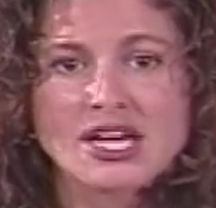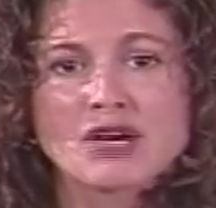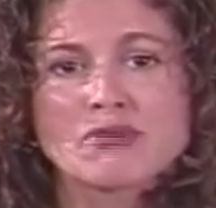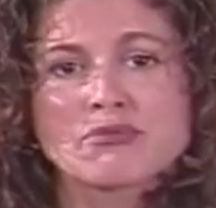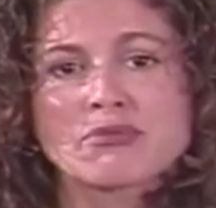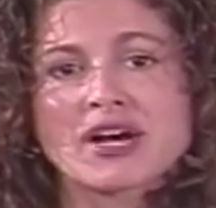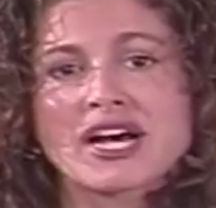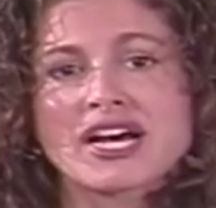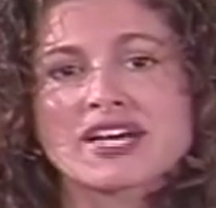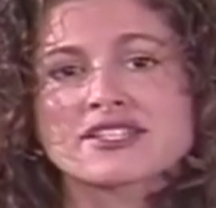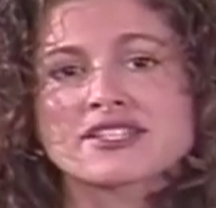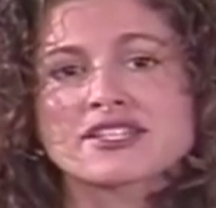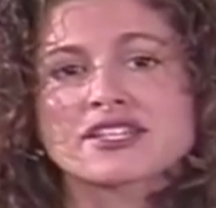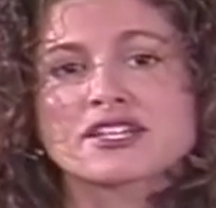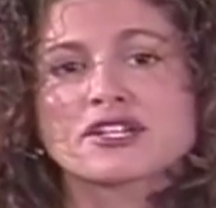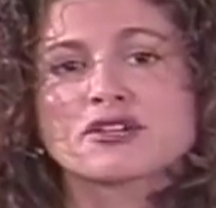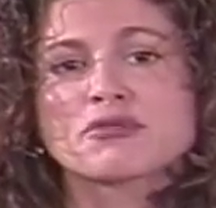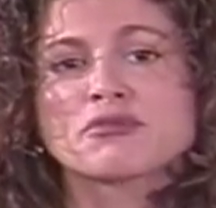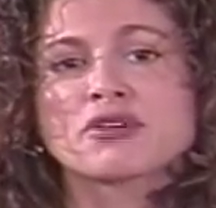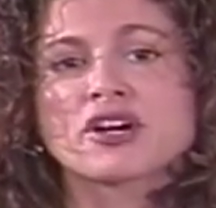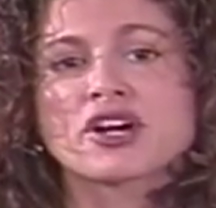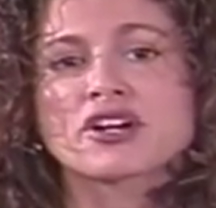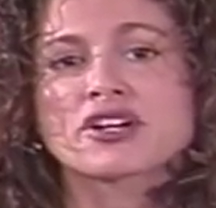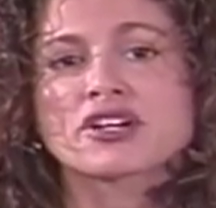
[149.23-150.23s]
passing an
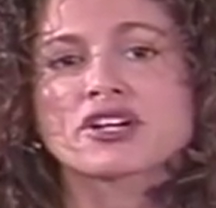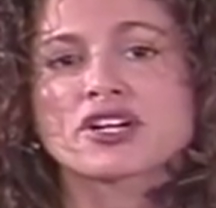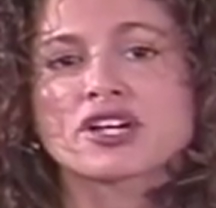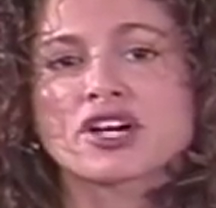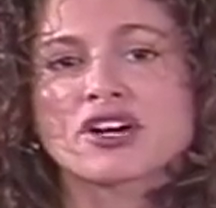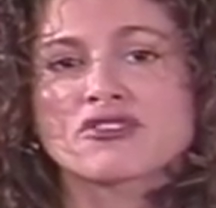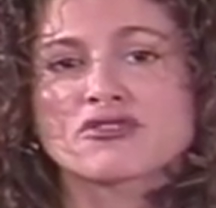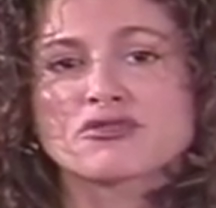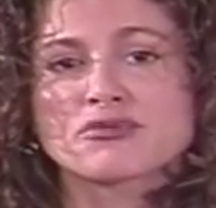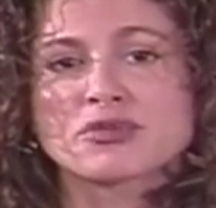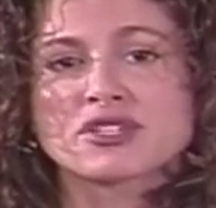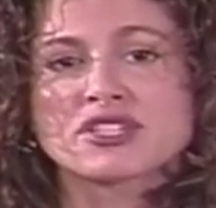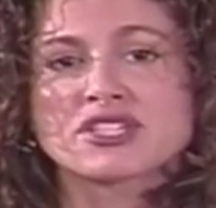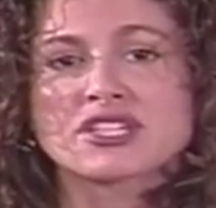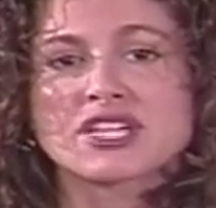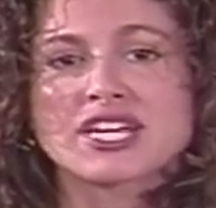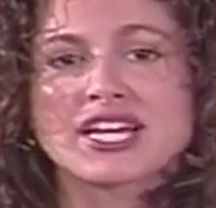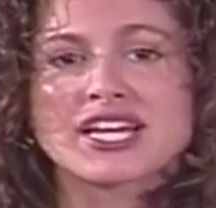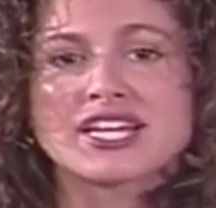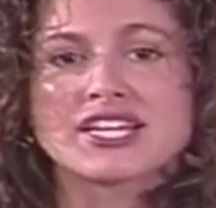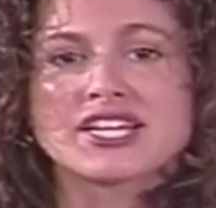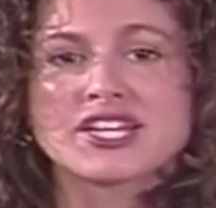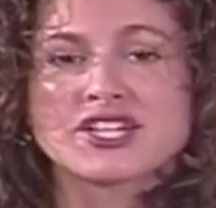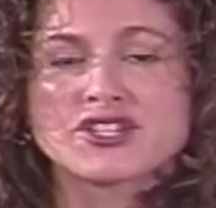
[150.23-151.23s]
American government
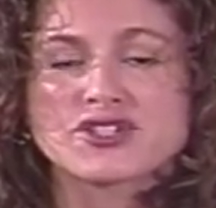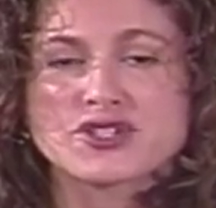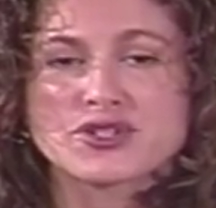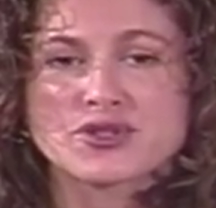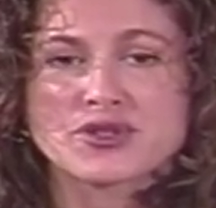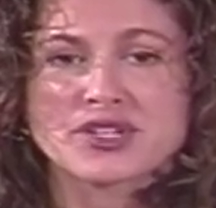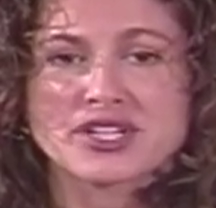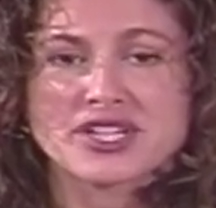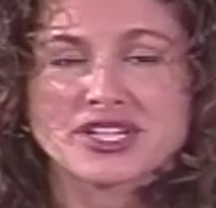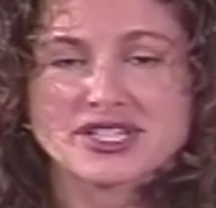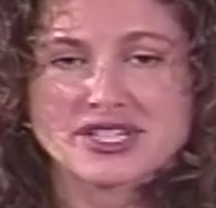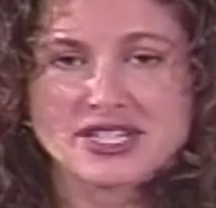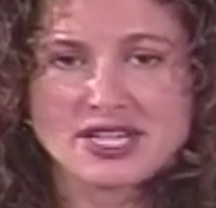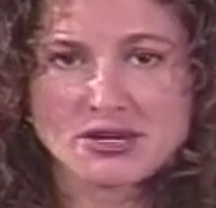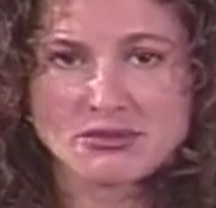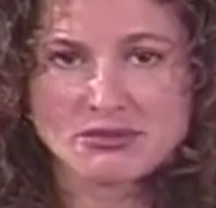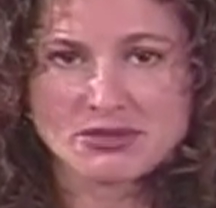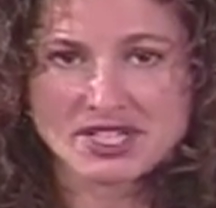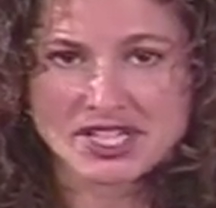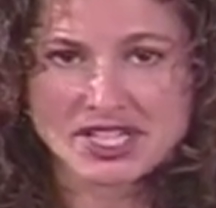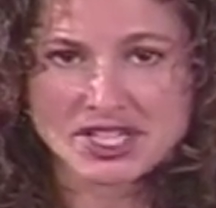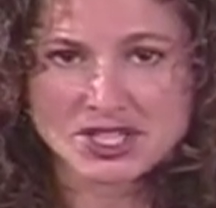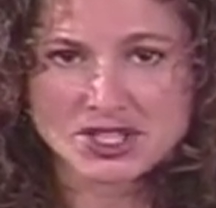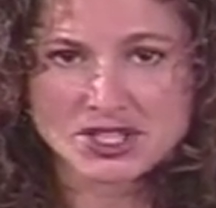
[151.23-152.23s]
and history
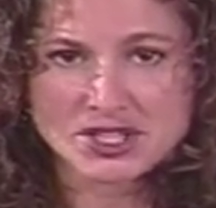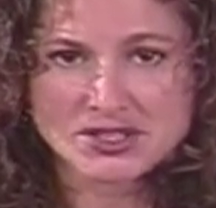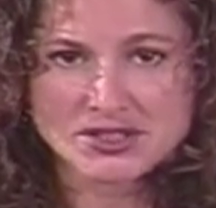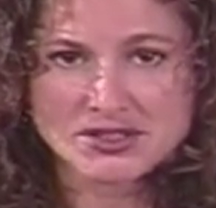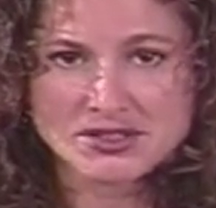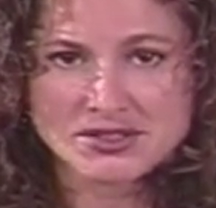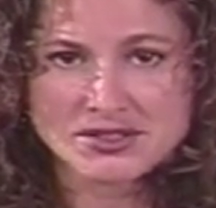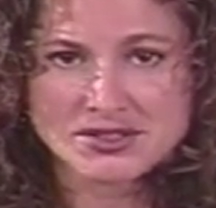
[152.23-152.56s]
examination,